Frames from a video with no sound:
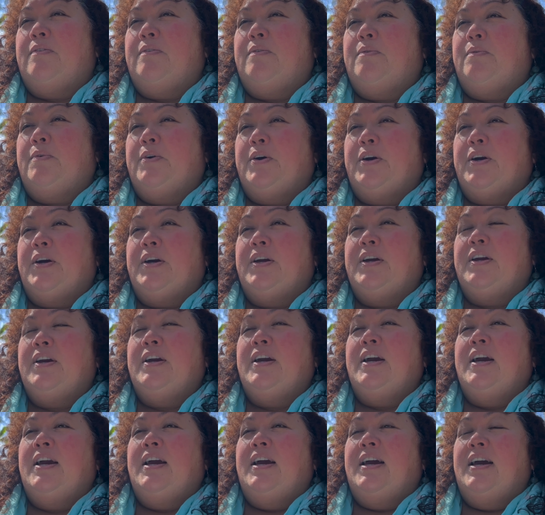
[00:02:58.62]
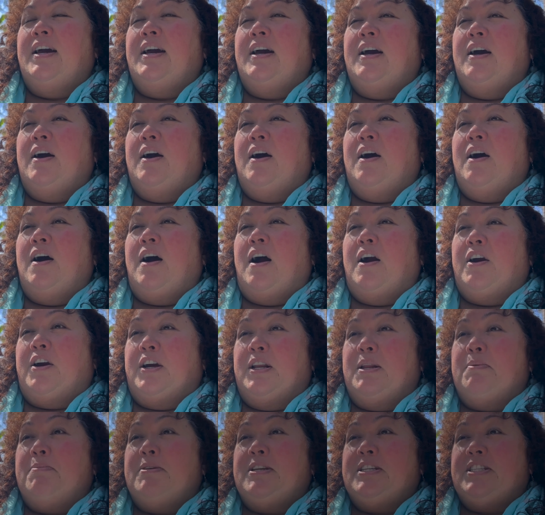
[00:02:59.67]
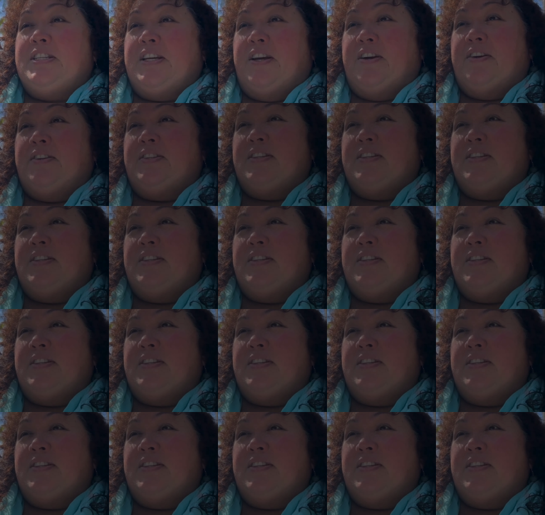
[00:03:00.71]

were are going to be shared